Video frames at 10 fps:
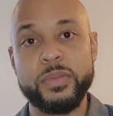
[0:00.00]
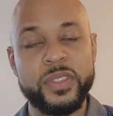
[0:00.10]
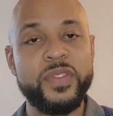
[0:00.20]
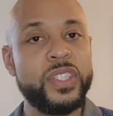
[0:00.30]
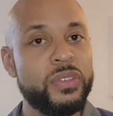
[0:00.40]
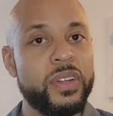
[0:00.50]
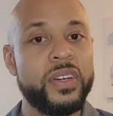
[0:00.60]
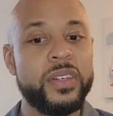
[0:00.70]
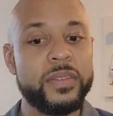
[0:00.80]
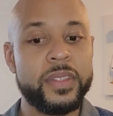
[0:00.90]
was featured
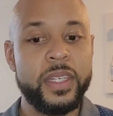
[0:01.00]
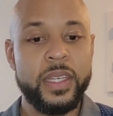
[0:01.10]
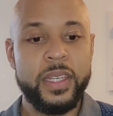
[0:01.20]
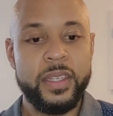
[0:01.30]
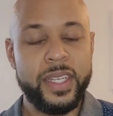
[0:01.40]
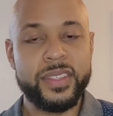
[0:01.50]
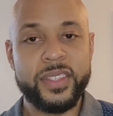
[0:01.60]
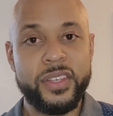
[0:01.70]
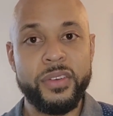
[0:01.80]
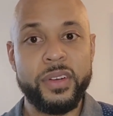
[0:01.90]
on
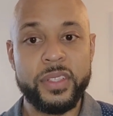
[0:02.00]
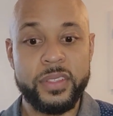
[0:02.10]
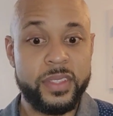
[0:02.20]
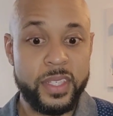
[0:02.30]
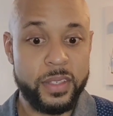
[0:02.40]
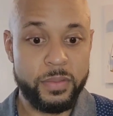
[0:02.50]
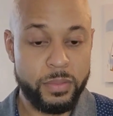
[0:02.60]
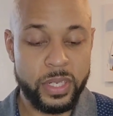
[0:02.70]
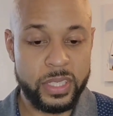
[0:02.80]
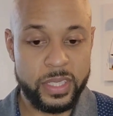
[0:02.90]
Insecure, and you see
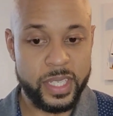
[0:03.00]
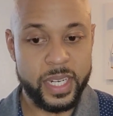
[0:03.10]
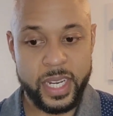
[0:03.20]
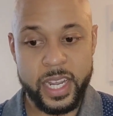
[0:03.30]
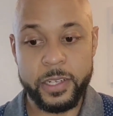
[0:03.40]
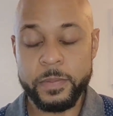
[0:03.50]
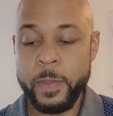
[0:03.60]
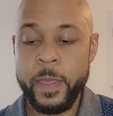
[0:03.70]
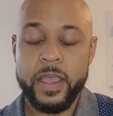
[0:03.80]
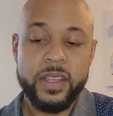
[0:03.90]
where she's at now.
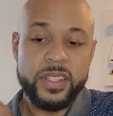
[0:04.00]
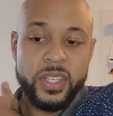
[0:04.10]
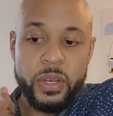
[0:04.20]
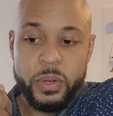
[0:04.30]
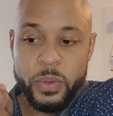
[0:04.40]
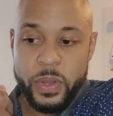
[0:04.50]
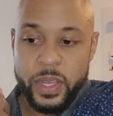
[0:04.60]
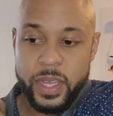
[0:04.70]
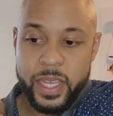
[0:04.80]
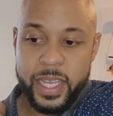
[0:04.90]
So
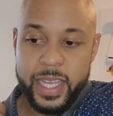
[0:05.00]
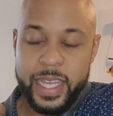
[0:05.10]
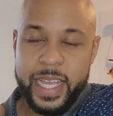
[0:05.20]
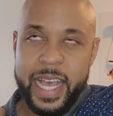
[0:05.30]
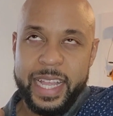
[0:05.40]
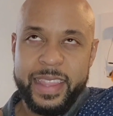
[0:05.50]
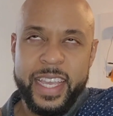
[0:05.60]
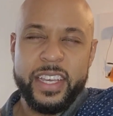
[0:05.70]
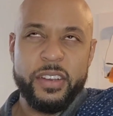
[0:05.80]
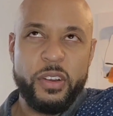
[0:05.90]
I
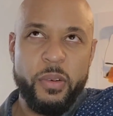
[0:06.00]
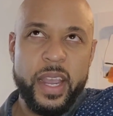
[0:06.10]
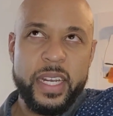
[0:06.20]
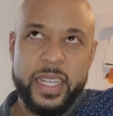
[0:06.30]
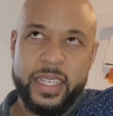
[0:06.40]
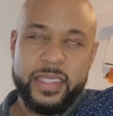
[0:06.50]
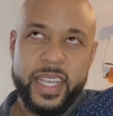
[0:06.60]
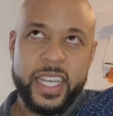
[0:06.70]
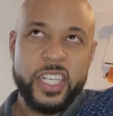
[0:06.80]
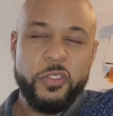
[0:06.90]
think a great
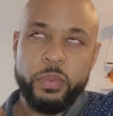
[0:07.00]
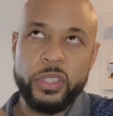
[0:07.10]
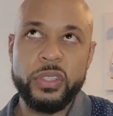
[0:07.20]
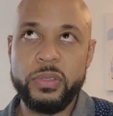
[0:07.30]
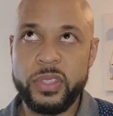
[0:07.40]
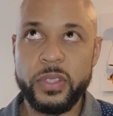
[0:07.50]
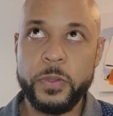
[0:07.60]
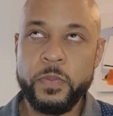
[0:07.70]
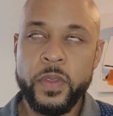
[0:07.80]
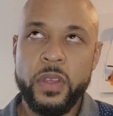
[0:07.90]
executive producer
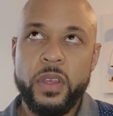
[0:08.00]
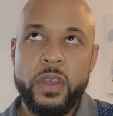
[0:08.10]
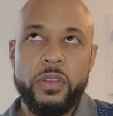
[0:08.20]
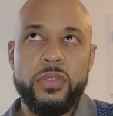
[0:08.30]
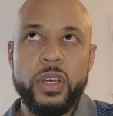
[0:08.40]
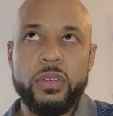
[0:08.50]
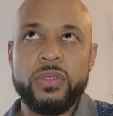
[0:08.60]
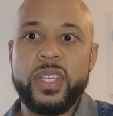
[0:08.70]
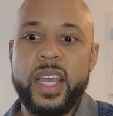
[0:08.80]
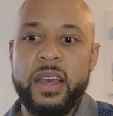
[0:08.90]

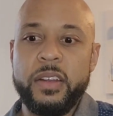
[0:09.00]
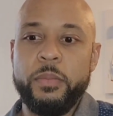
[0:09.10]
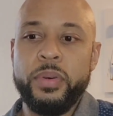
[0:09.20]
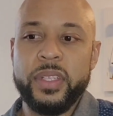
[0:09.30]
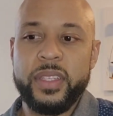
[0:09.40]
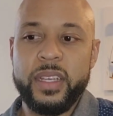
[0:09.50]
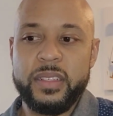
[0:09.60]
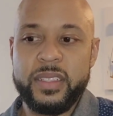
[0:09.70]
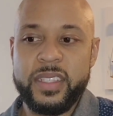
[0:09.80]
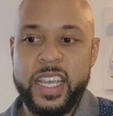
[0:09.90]
knows how to put their
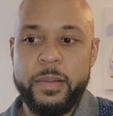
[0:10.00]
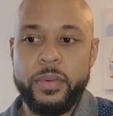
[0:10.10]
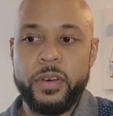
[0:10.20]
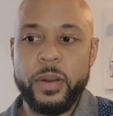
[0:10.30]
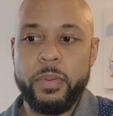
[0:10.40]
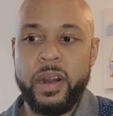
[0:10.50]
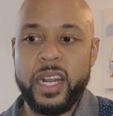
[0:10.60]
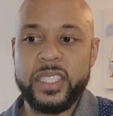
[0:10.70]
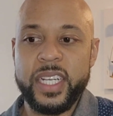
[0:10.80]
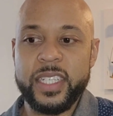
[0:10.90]
stamp on a
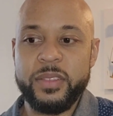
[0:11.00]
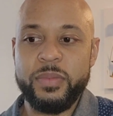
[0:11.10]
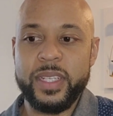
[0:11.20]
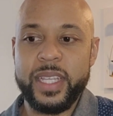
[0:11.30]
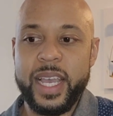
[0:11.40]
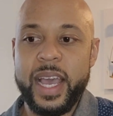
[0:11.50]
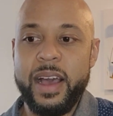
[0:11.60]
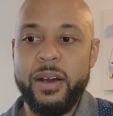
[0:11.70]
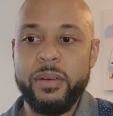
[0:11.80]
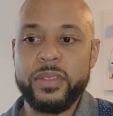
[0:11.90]
project
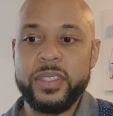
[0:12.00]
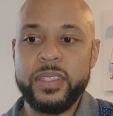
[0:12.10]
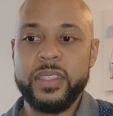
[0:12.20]
without